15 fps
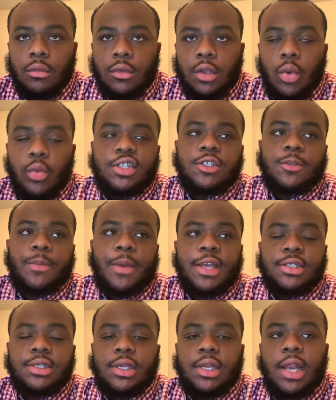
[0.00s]
which is
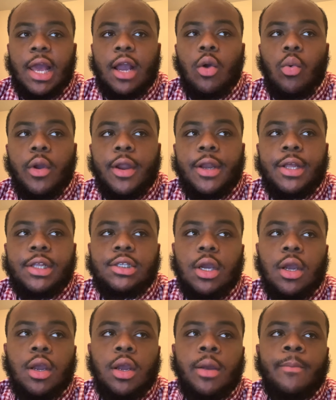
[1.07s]
basically like a wordy
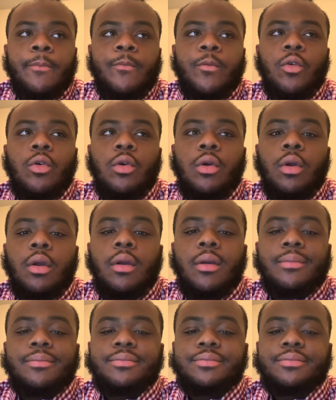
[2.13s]
term for